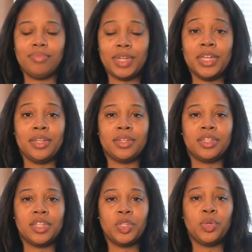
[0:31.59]
is
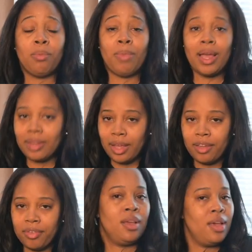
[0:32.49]
essential in my
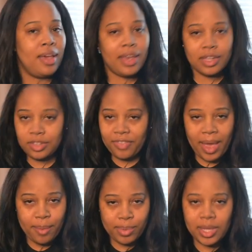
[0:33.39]
life. As
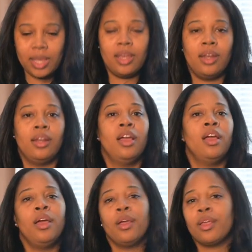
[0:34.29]
Fab said,
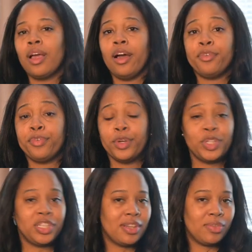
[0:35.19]
God
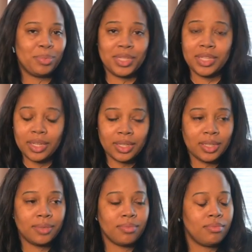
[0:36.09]
first should never be
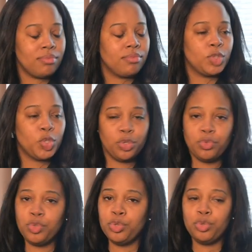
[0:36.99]
second.
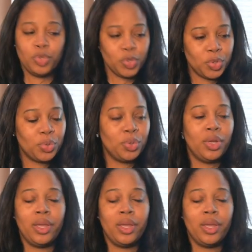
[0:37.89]
True, true, true.